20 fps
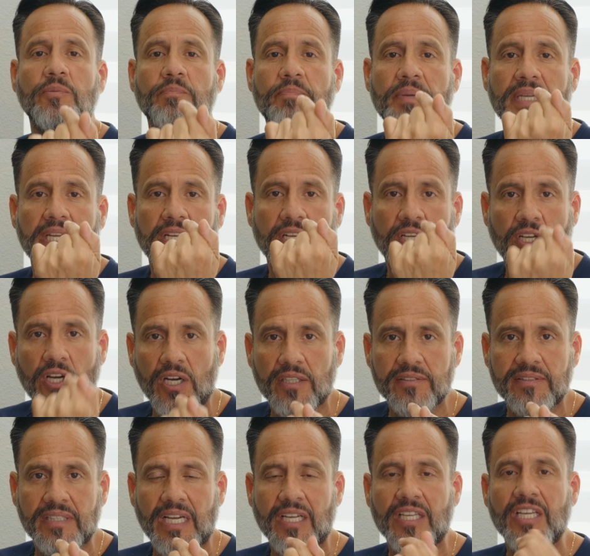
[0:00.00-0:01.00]
be in
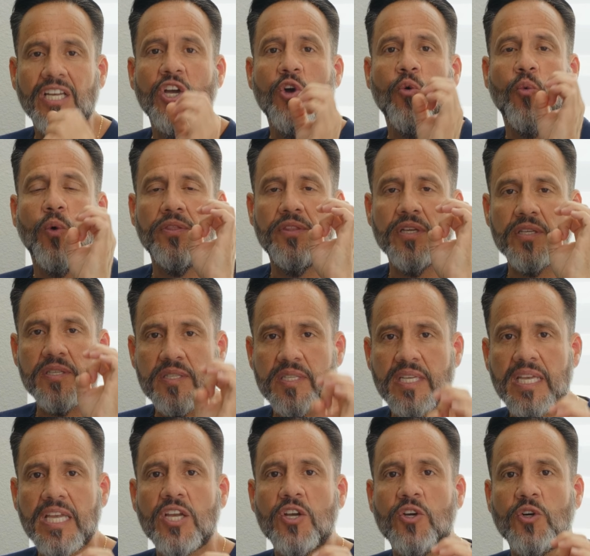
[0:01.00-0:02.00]
contact with a
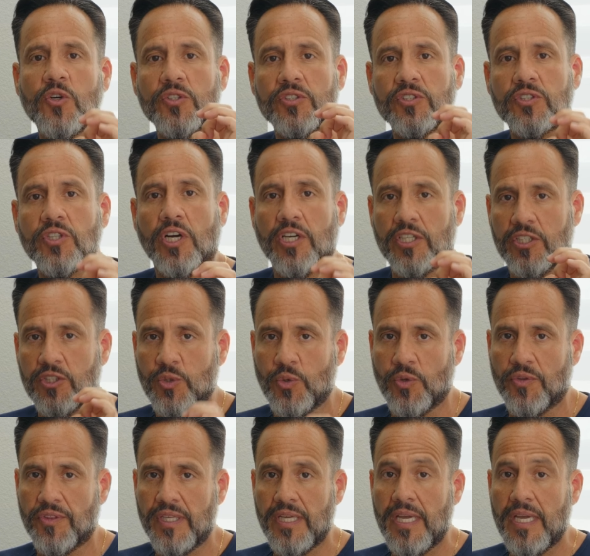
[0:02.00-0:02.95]
single dark tooth,